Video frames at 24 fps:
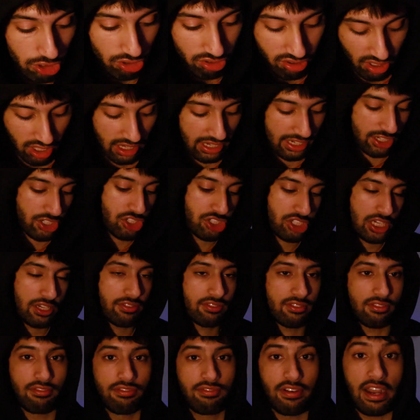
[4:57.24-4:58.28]
You just click
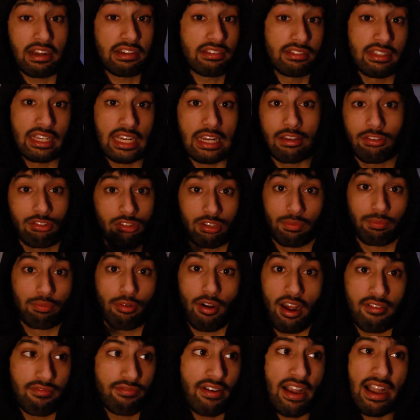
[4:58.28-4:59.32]
shift and facts and it gives you the
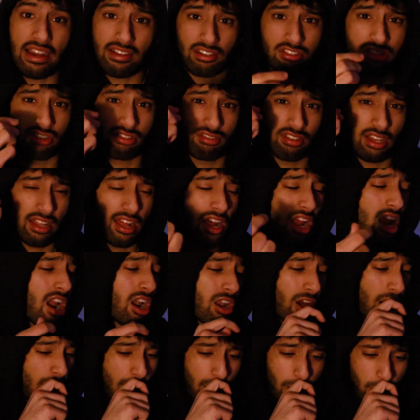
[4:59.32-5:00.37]
prime facts. It's just like,
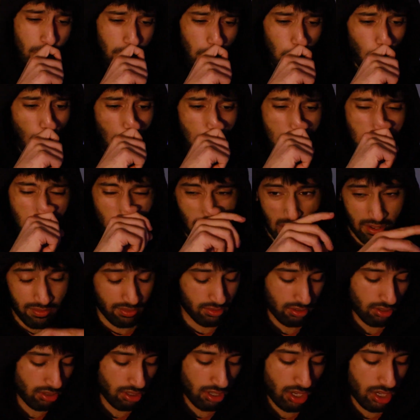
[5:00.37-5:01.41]
like, I don't know why people
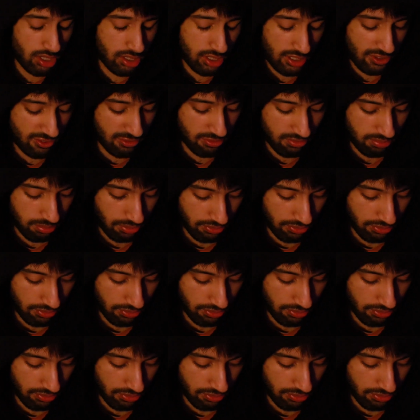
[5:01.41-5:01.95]
haven't learned this